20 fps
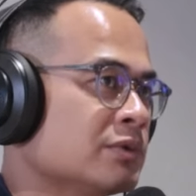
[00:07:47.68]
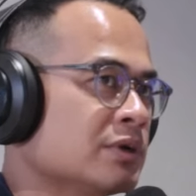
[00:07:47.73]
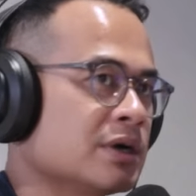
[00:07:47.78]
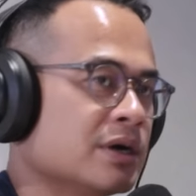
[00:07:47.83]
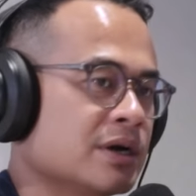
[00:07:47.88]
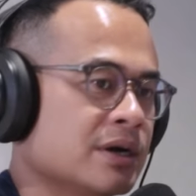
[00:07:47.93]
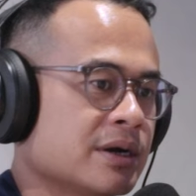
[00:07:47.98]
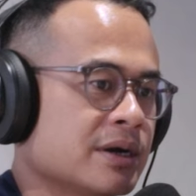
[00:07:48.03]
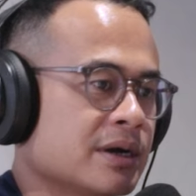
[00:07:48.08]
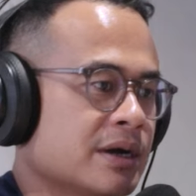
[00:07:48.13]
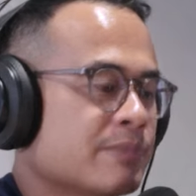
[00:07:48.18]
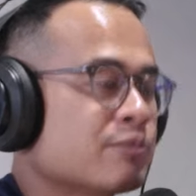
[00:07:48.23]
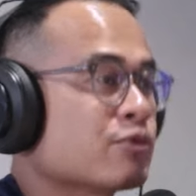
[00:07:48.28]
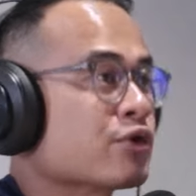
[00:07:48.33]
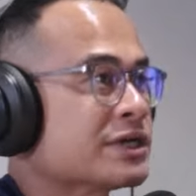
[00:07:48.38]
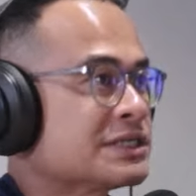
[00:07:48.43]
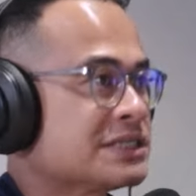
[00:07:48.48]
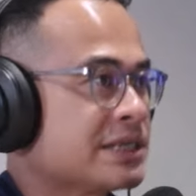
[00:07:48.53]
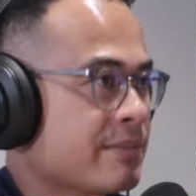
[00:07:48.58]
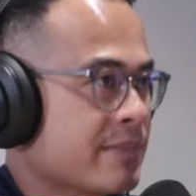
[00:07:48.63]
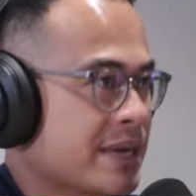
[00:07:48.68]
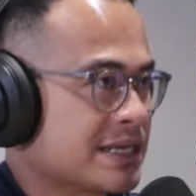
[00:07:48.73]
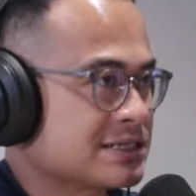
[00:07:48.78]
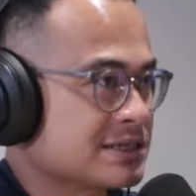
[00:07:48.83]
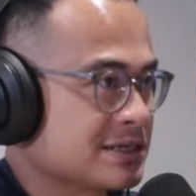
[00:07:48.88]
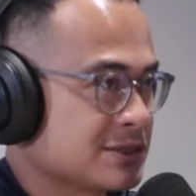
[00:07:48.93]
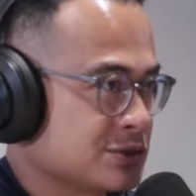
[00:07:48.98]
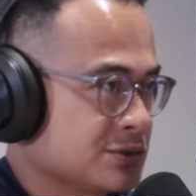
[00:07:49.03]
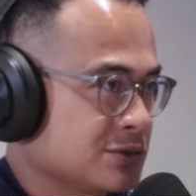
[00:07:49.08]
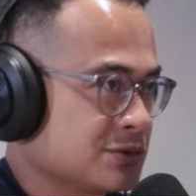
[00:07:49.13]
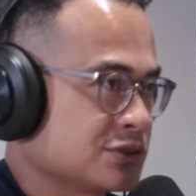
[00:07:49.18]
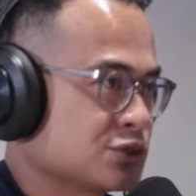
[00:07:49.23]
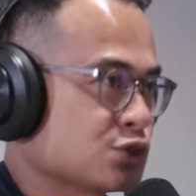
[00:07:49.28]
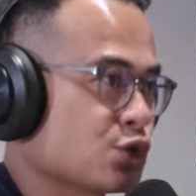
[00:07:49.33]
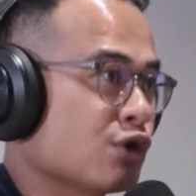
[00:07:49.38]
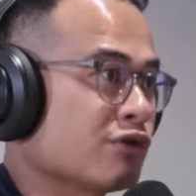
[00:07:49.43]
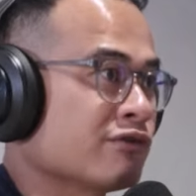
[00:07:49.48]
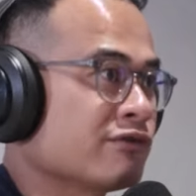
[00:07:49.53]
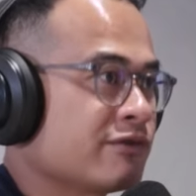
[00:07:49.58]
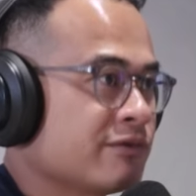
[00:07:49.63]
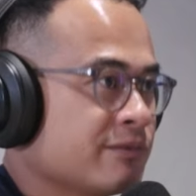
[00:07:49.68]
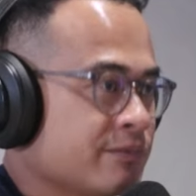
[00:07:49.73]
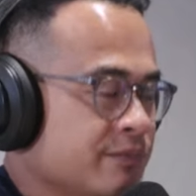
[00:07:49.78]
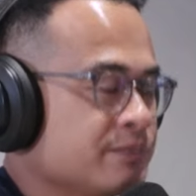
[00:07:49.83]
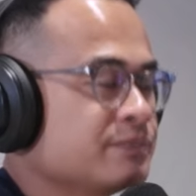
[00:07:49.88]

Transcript: a pressing matter to solve.